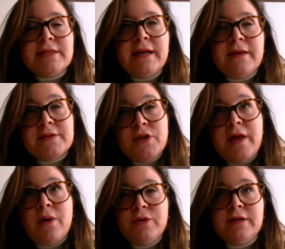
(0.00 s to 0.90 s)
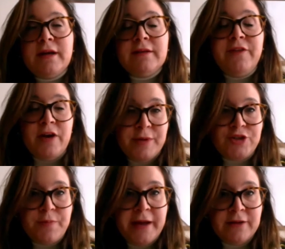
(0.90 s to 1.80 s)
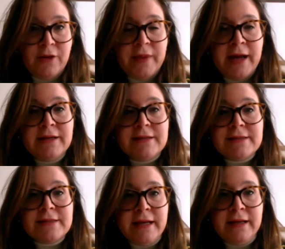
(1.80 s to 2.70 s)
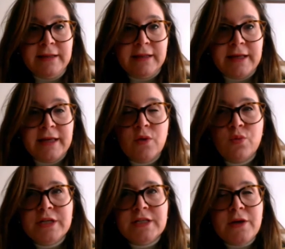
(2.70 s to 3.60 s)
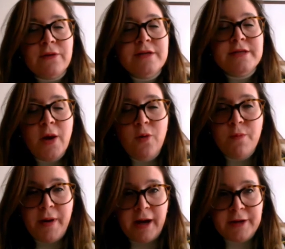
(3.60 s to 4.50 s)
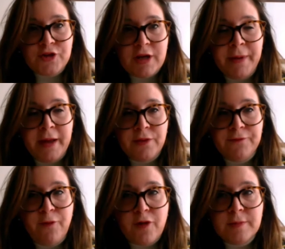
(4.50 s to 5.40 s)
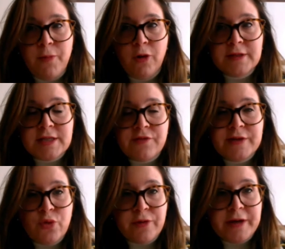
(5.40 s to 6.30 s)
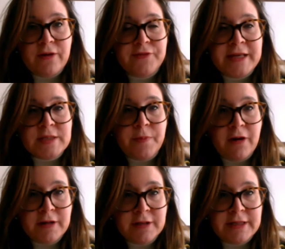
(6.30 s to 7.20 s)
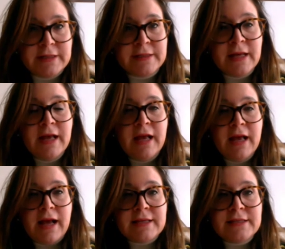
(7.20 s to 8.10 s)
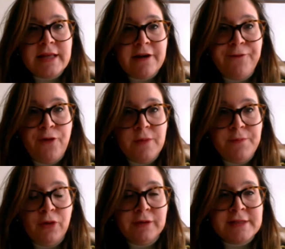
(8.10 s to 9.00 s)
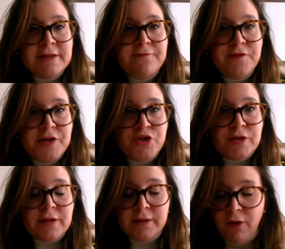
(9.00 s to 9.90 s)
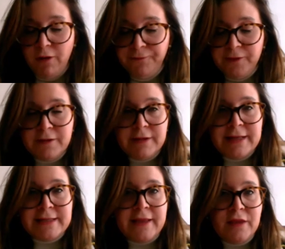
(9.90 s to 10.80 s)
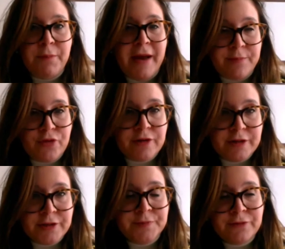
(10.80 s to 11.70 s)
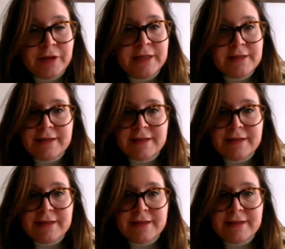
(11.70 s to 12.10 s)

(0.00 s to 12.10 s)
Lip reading: Second, so that would very much depend on that. Secondly, we don't know much about the foreign policy rhetoric of these parties, as their foreign policy vision often is at the back burner, right?